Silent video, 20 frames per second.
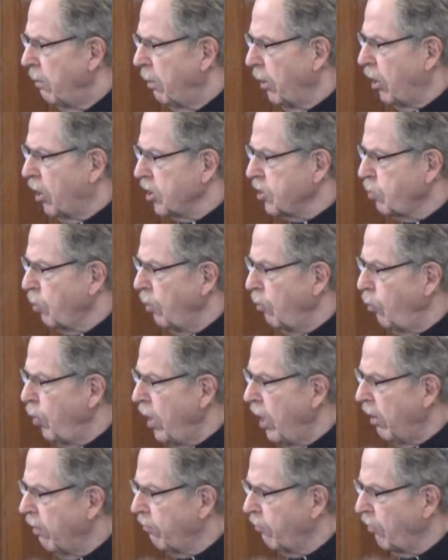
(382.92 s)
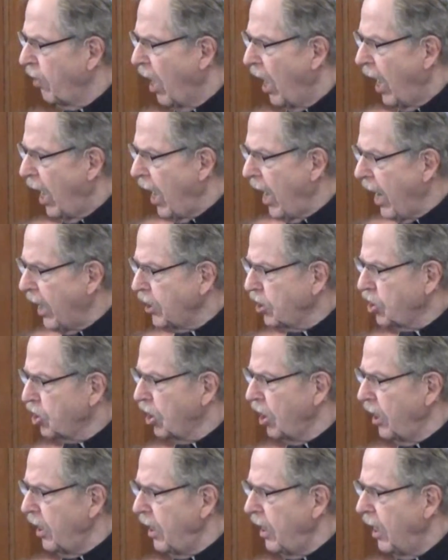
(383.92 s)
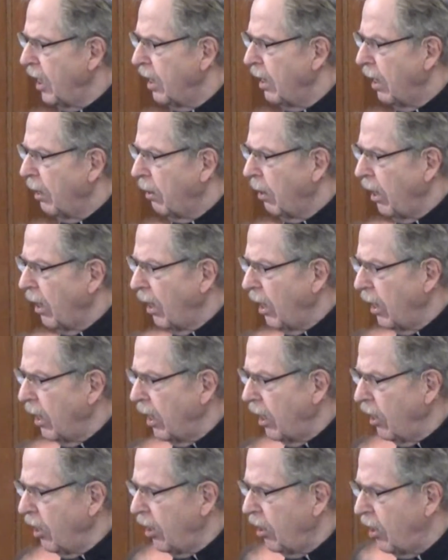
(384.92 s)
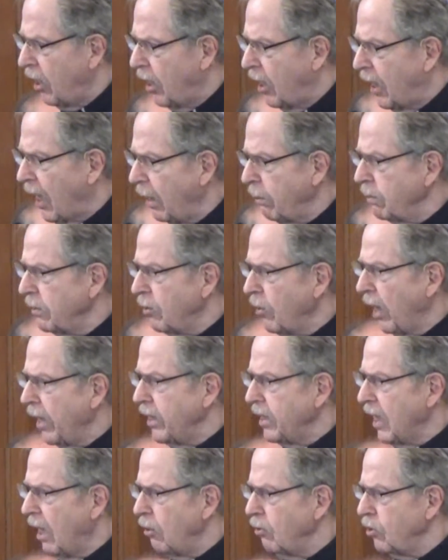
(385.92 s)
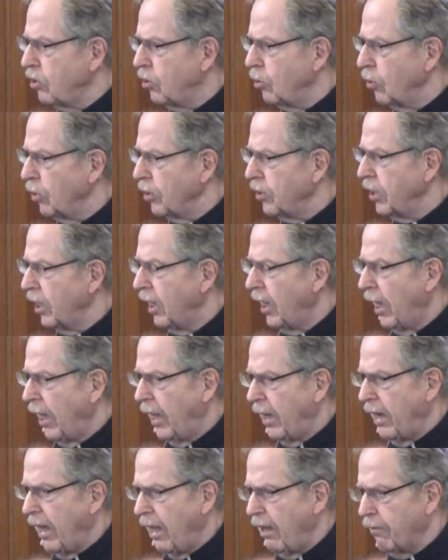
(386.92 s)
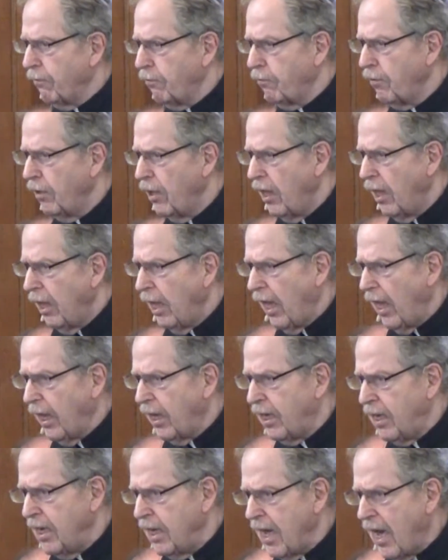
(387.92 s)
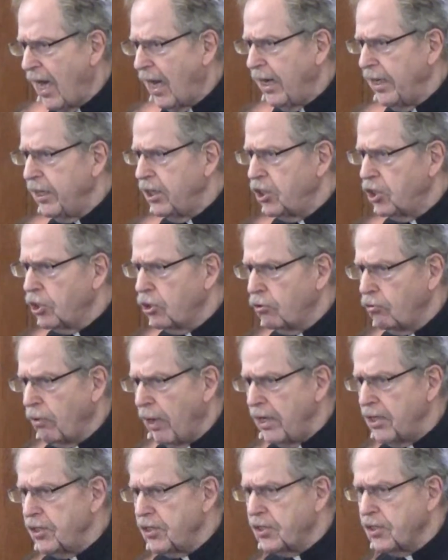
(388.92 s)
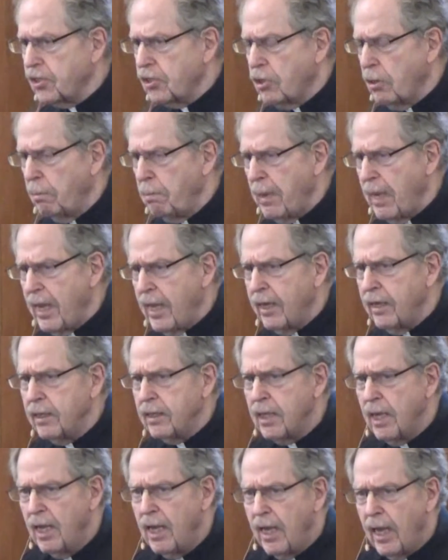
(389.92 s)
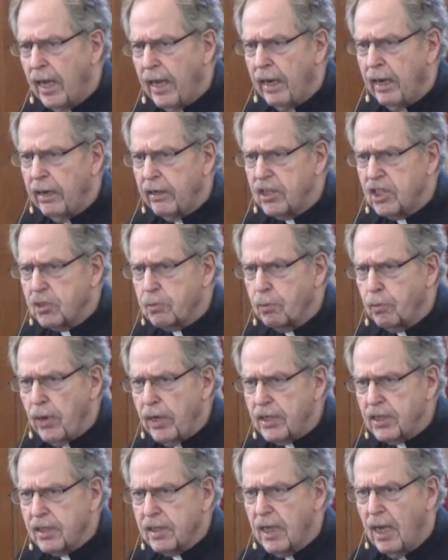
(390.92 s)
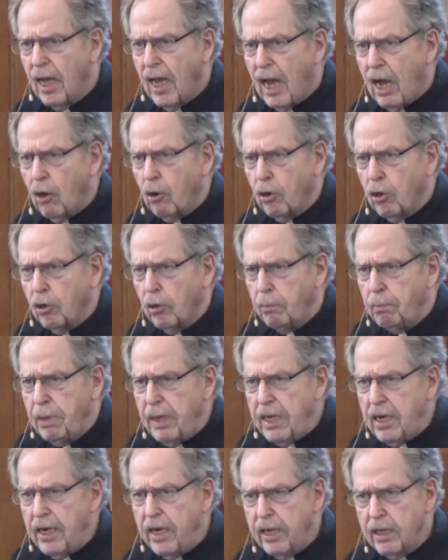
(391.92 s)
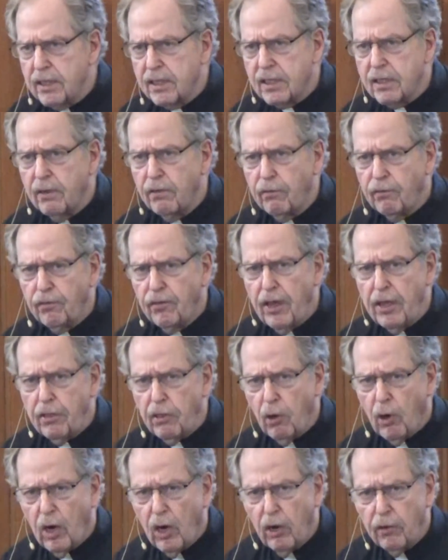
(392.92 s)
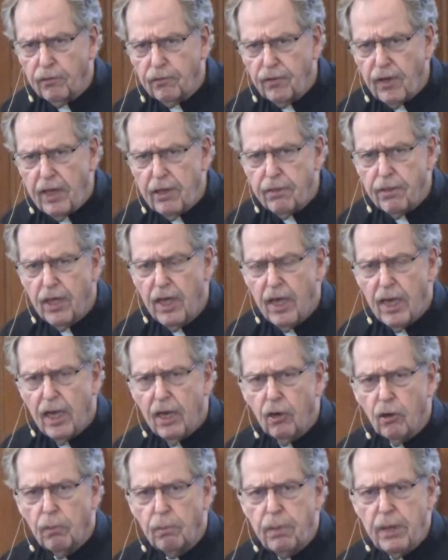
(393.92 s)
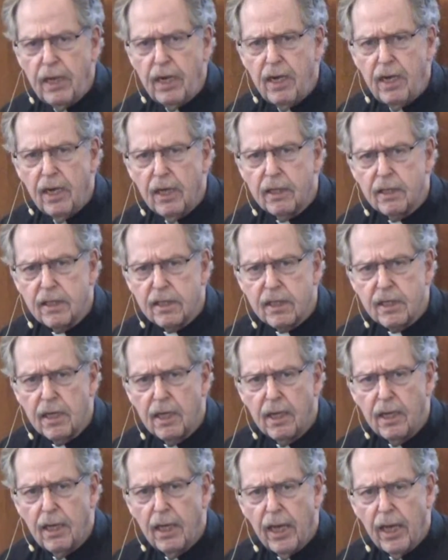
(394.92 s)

Because when we have actually come right down to it and have acknowledged Christ's command and expressed our obedience and faith, or our faith in obedience,